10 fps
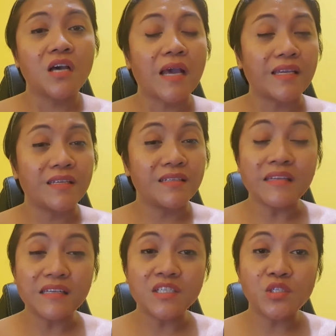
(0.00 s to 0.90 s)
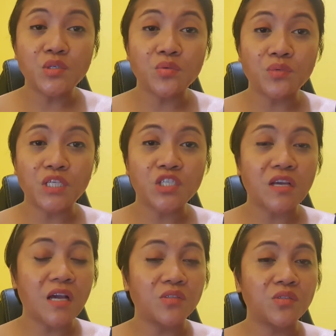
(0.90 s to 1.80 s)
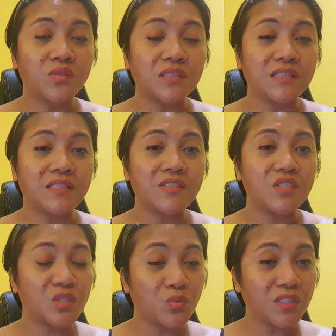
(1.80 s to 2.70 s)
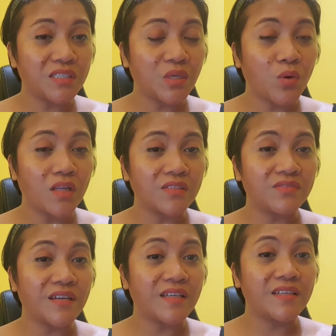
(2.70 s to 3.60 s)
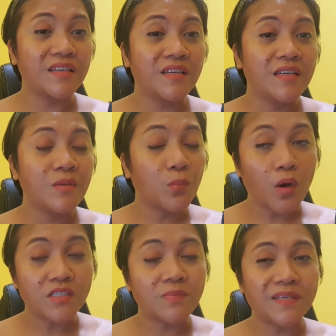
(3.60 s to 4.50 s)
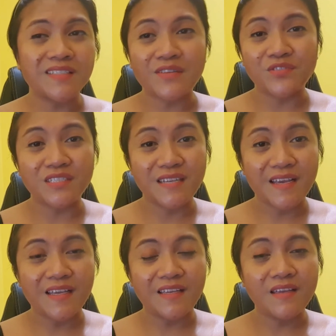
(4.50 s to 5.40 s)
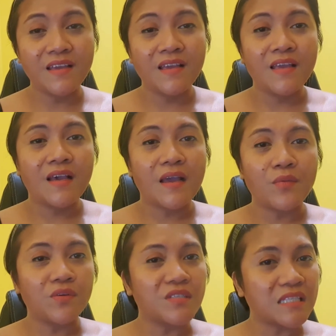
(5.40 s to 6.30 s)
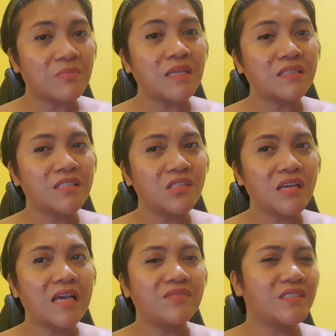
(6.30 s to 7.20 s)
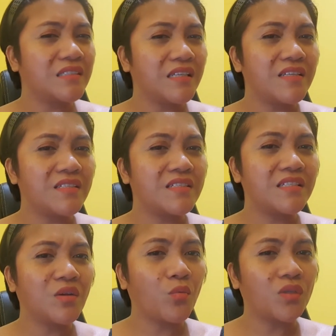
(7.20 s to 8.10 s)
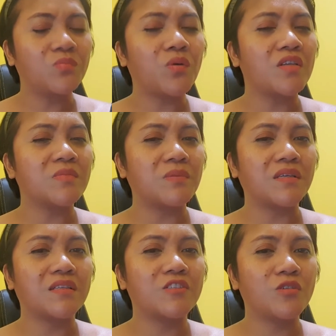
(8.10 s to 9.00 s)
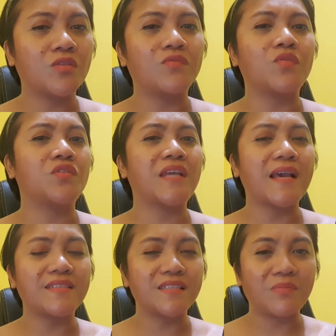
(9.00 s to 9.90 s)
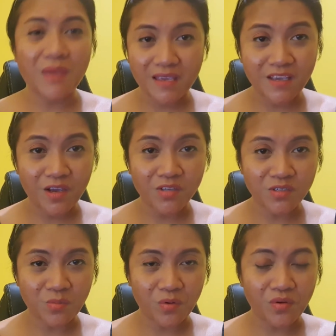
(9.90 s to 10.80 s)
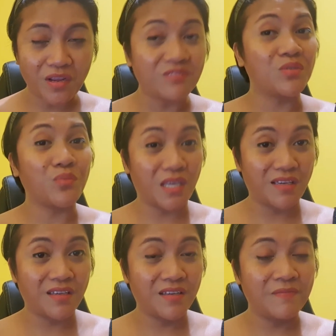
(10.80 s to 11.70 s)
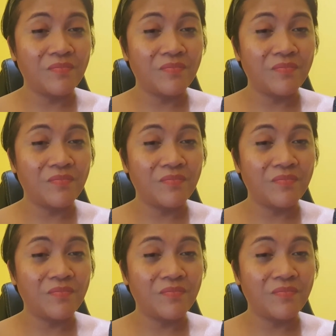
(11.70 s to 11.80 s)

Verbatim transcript: I needed to reach out to at least 20 qualified prospects every day. I was expected to have at least one prospect to convert as a paying customer every week.